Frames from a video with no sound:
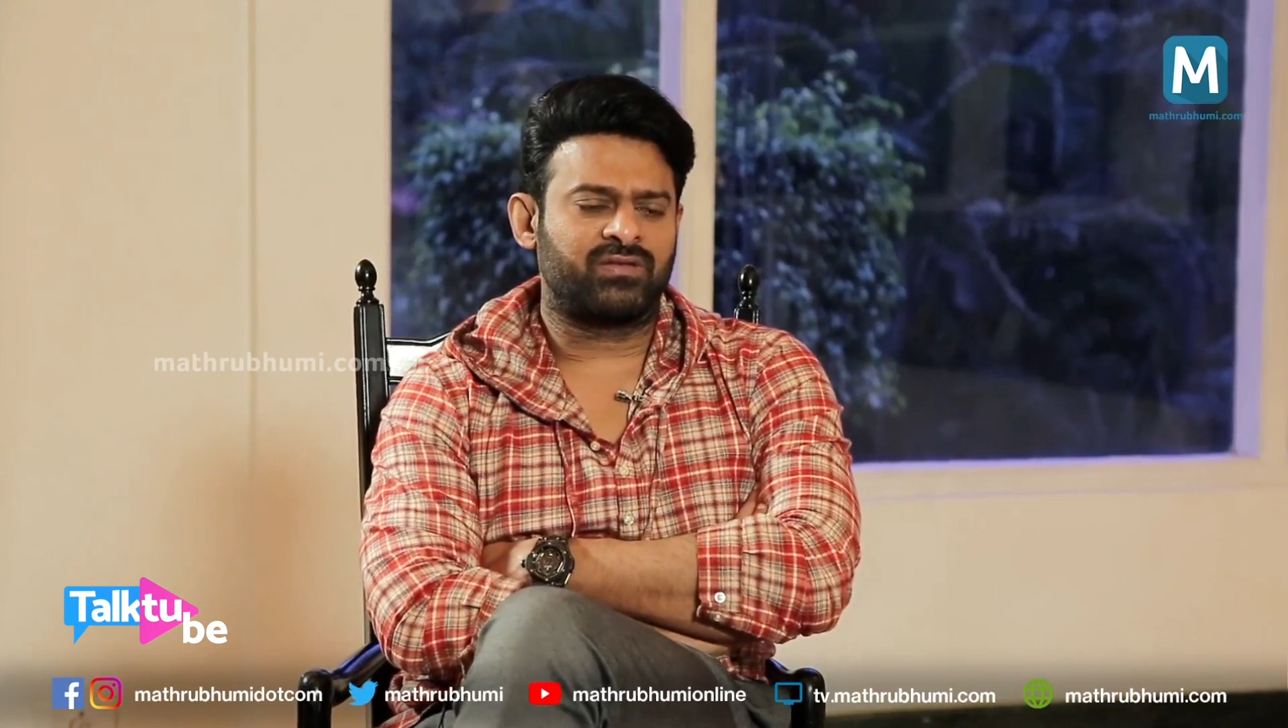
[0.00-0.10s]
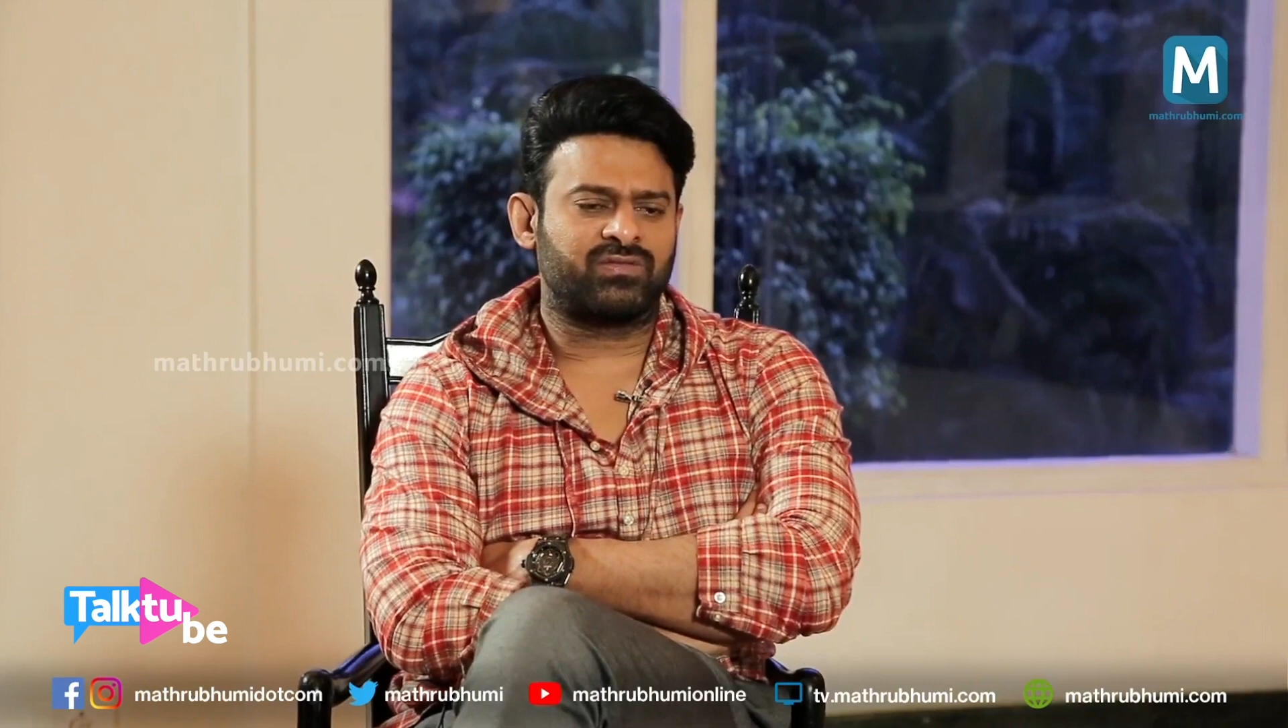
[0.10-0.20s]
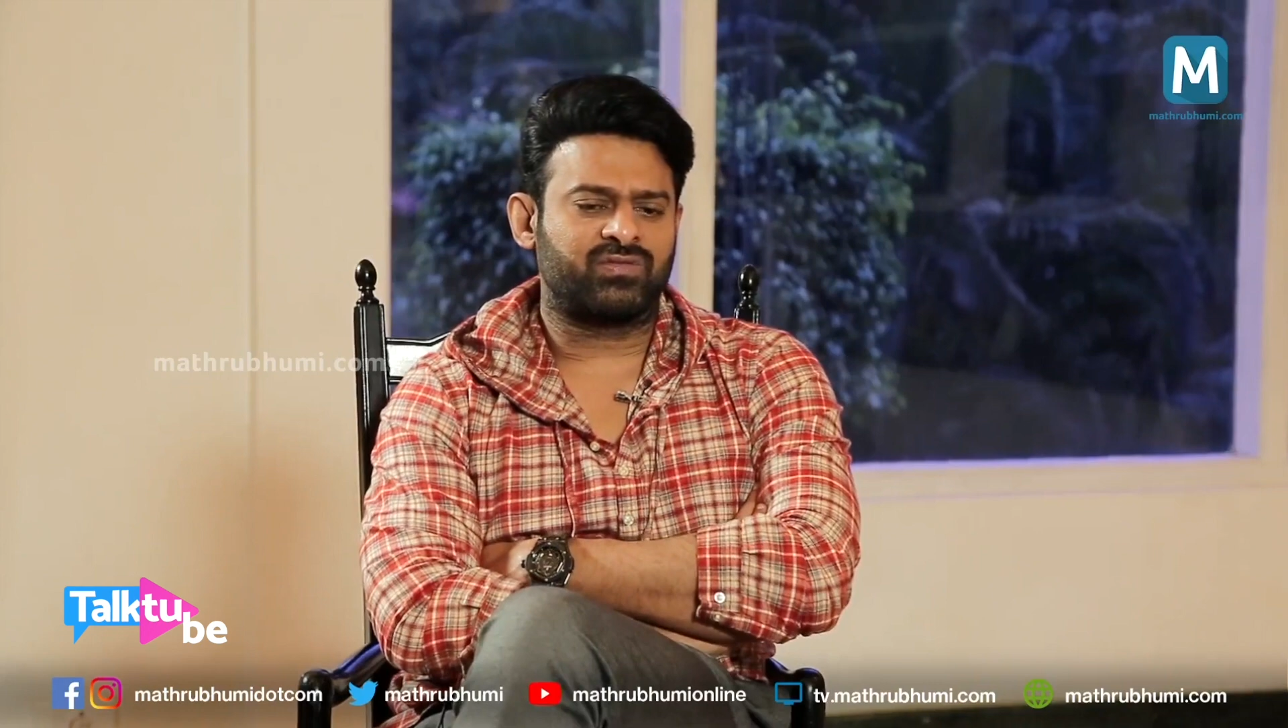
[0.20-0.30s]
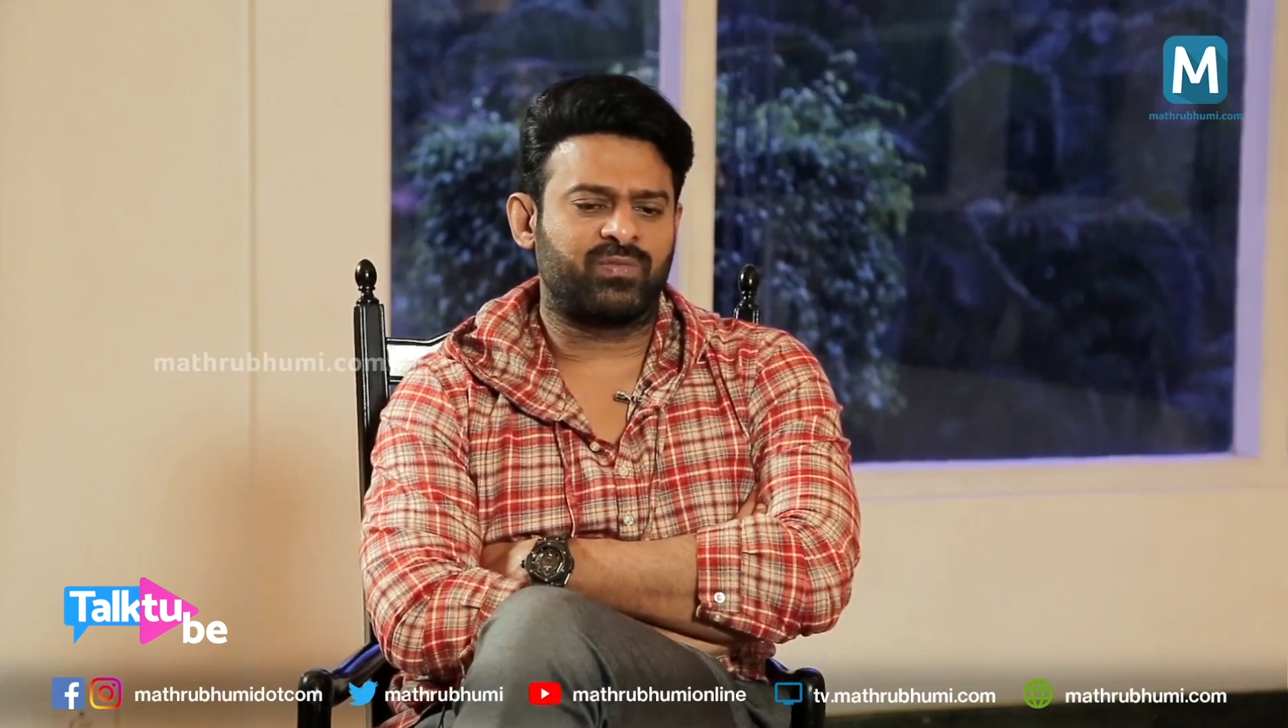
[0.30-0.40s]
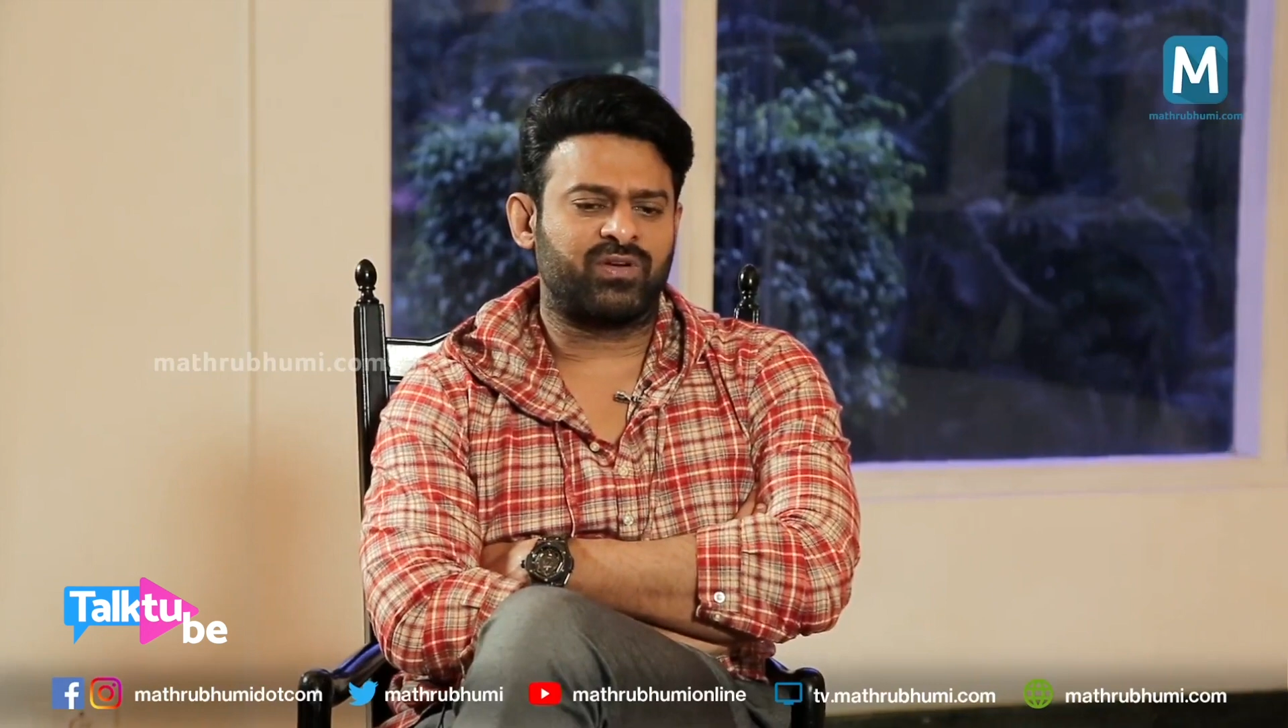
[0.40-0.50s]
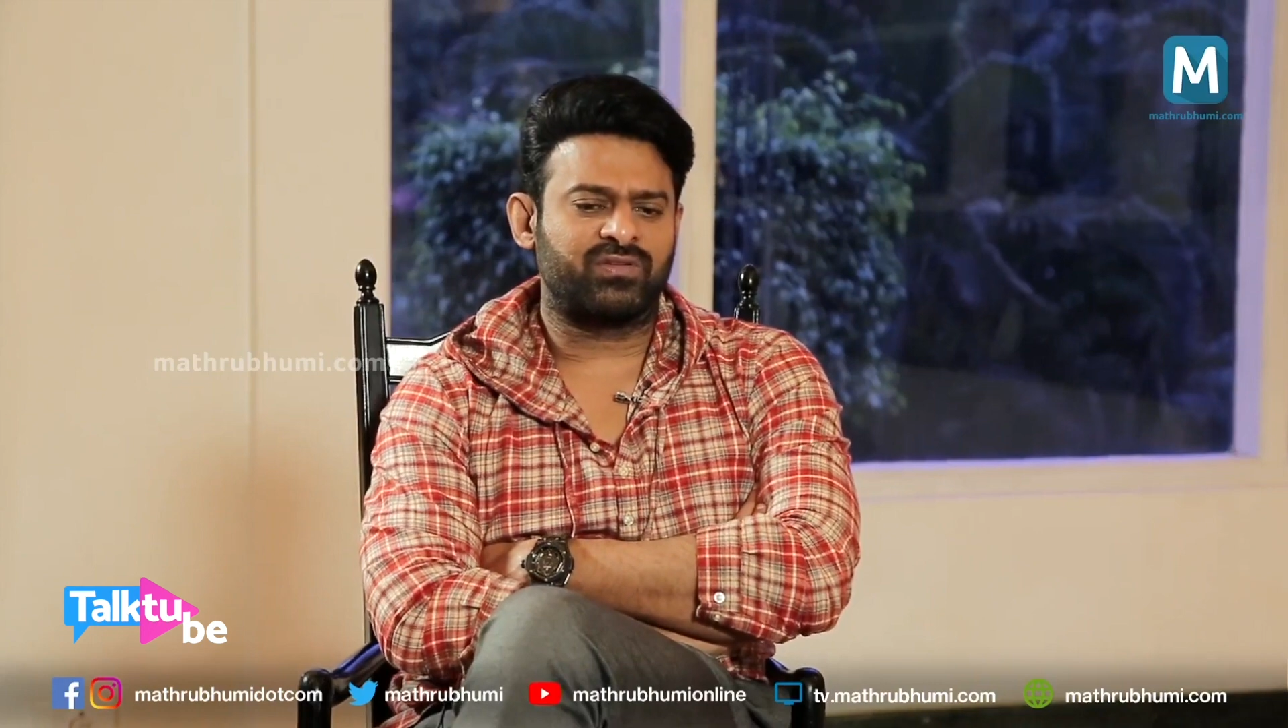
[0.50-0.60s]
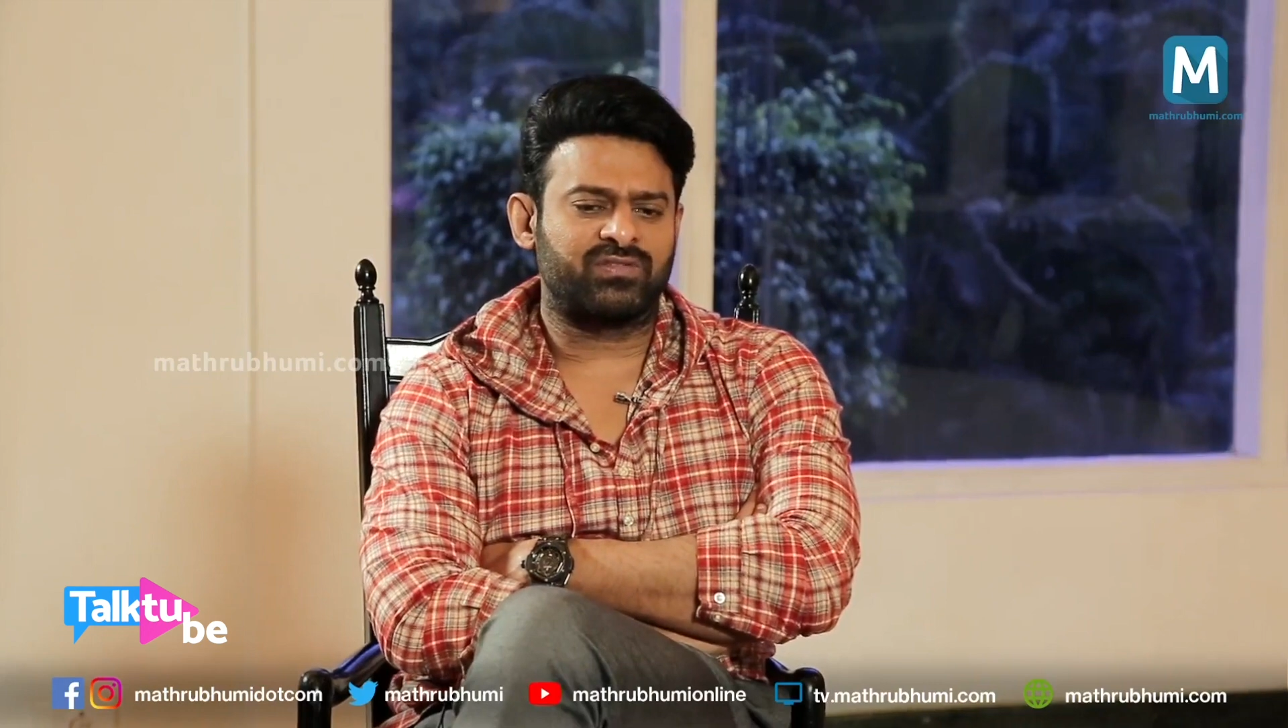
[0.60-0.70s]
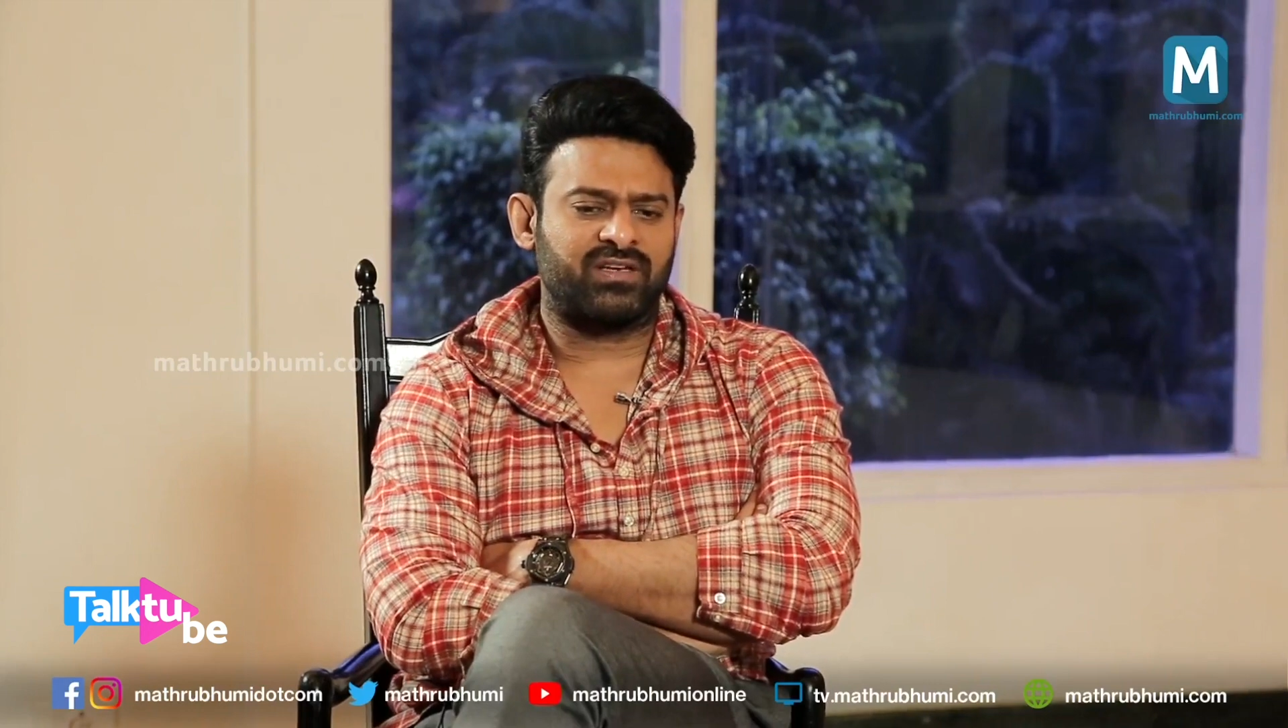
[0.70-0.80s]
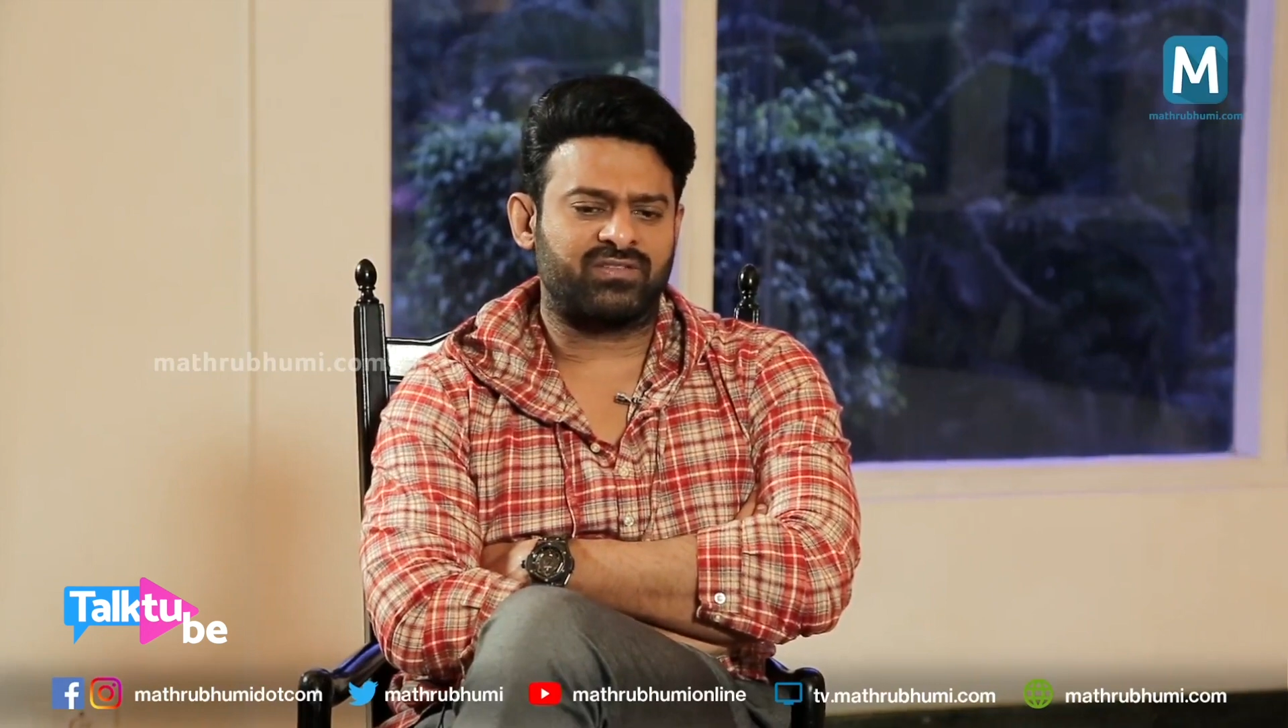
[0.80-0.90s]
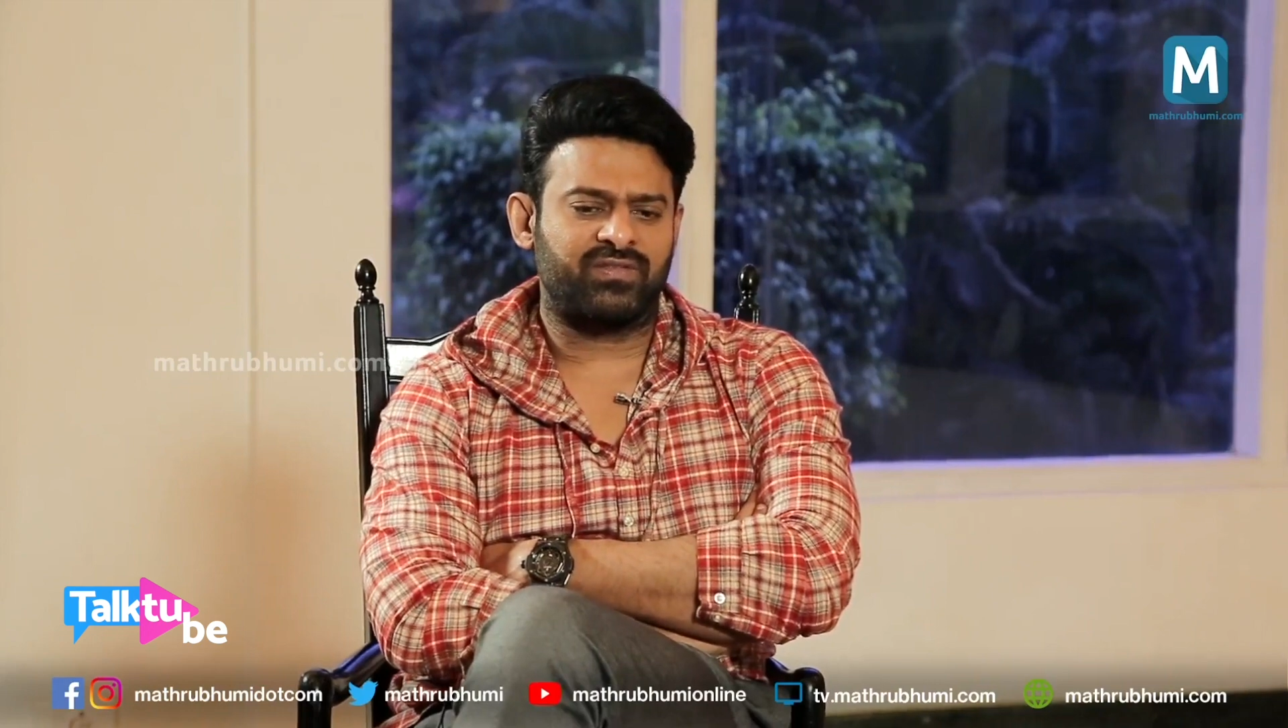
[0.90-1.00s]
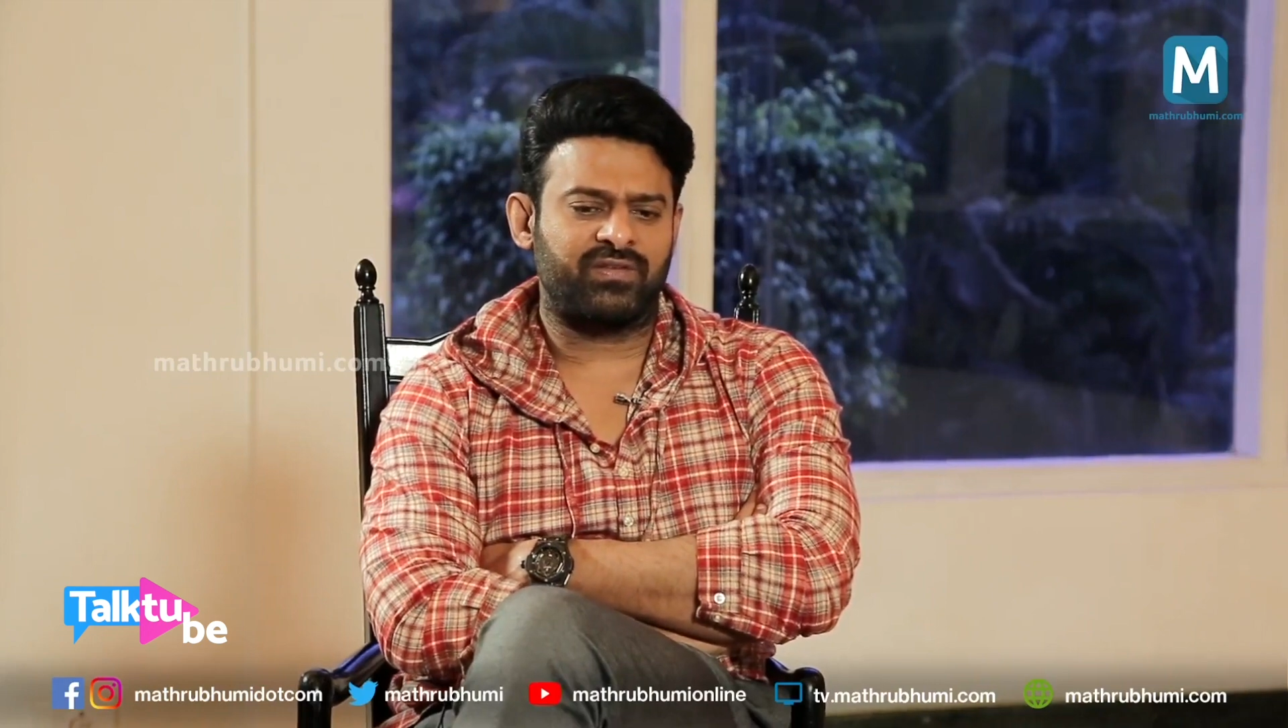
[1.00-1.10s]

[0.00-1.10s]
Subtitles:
So because that's why